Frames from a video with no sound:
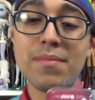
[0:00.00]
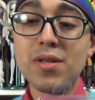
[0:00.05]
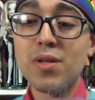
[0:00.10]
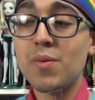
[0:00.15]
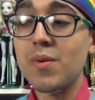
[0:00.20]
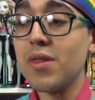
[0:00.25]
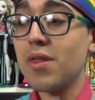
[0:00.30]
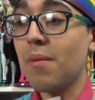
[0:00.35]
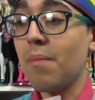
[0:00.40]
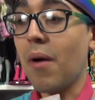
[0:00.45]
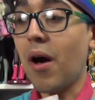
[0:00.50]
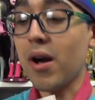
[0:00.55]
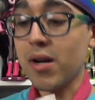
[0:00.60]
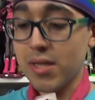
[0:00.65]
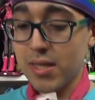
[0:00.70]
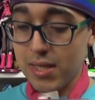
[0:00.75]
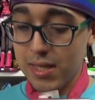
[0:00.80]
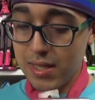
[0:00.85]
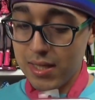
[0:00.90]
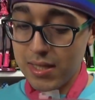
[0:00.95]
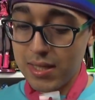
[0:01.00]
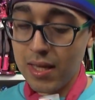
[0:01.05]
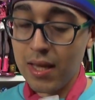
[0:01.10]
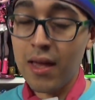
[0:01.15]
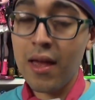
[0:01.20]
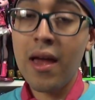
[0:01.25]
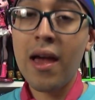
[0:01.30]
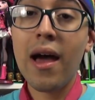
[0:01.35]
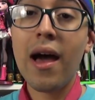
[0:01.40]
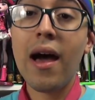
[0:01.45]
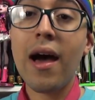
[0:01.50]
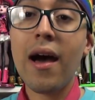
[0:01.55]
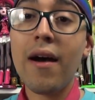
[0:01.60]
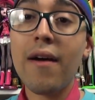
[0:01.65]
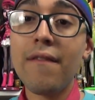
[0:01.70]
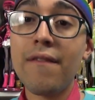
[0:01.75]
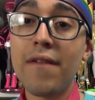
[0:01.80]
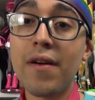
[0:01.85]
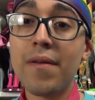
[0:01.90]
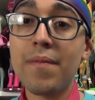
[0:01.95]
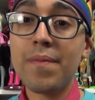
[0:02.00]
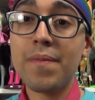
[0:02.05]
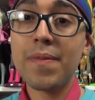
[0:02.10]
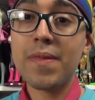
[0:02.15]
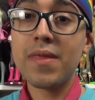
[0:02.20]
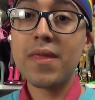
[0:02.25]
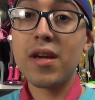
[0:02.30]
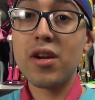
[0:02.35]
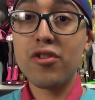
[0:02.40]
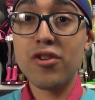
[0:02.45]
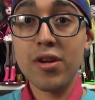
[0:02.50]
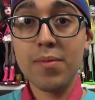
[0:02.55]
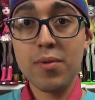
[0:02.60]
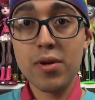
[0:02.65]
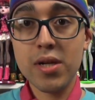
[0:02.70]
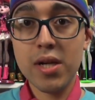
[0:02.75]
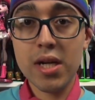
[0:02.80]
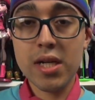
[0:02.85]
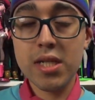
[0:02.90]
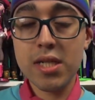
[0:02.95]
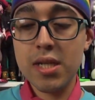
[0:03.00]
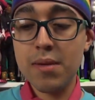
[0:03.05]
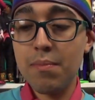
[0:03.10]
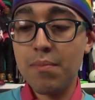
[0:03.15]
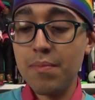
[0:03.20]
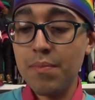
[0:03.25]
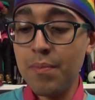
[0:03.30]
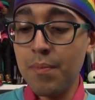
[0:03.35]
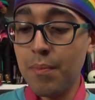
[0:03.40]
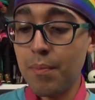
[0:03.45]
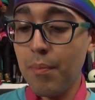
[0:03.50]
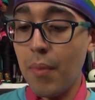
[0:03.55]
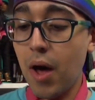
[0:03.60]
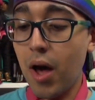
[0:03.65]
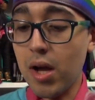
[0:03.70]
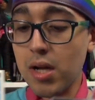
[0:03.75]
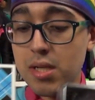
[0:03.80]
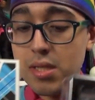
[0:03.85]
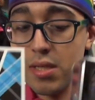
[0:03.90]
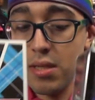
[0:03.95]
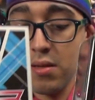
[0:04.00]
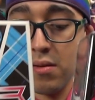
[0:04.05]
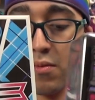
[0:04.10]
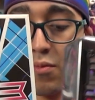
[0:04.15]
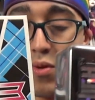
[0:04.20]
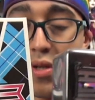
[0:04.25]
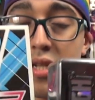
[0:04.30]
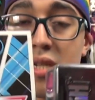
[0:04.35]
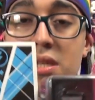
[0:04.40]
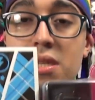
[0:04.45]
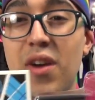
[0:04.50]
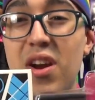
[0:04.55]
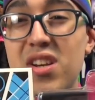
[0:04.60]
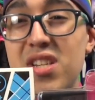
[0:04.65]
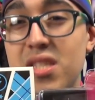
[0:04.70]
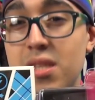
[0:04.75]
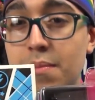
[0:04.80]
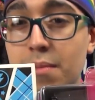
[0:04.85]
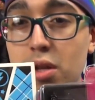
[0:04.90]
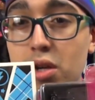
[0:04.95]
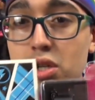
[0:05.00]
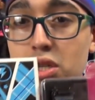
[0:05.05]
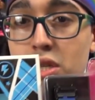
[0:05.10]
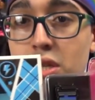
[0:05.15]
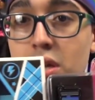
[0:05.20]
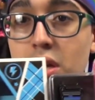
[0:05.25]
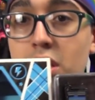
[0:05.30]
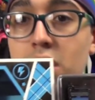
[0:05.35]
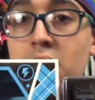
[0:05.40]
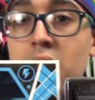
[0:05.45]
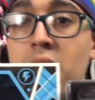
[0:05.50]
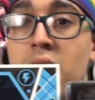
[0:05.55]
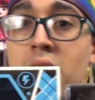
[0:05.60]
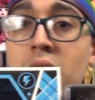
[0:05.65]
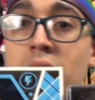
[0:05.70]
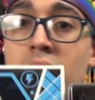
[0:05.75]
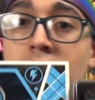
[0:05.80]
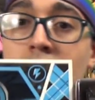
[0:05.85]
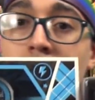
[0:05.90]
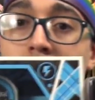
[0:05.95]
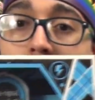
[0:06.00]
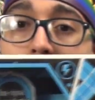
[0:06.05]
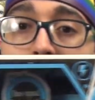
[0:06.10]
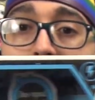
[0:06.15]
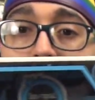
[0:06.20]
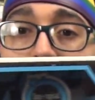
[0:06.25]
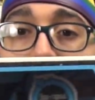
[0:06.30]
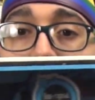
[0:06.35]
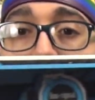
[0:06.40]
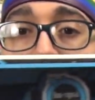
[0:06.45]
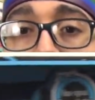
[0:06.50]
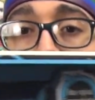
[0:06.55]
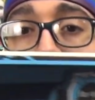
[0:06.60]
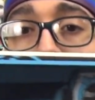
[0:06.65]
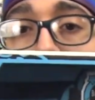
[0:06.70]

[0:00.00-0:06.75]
between the boxes of the Cree production box, which is very similar to the original Monster